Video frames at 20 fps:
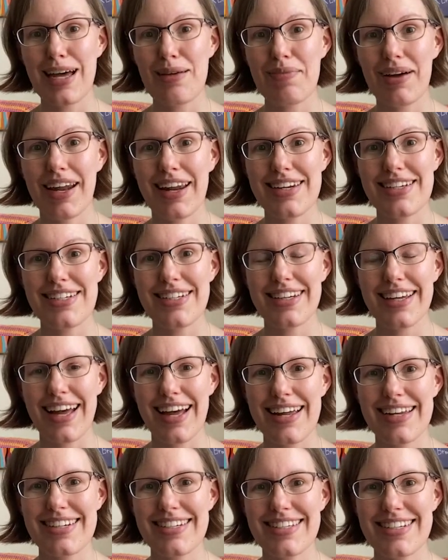managed to
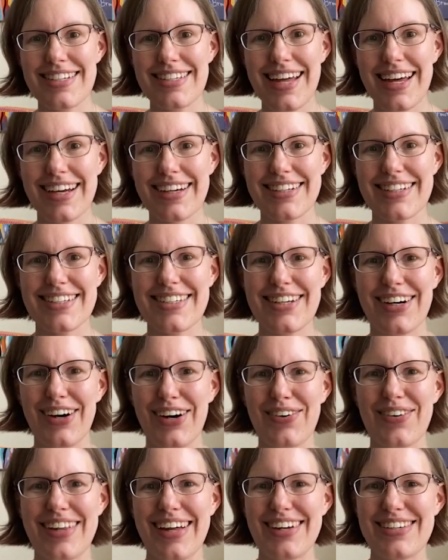get into the second
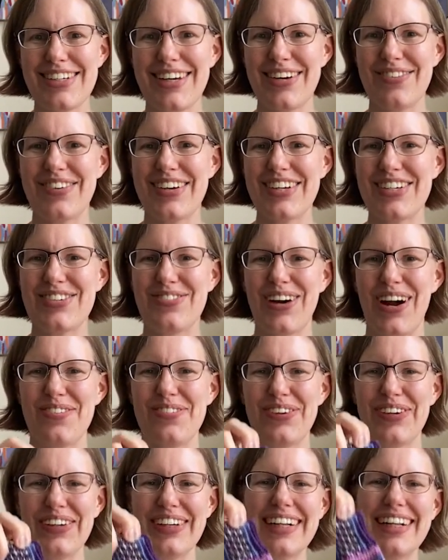sock without too much
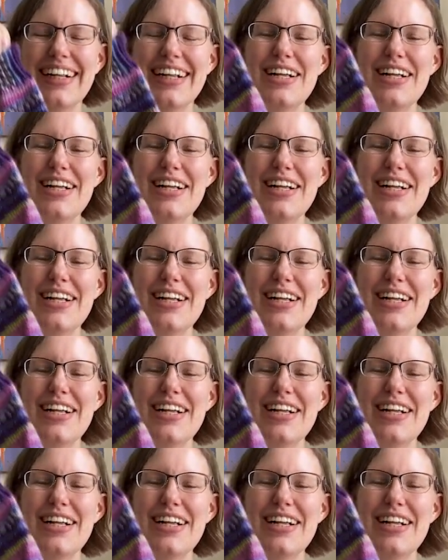trouble.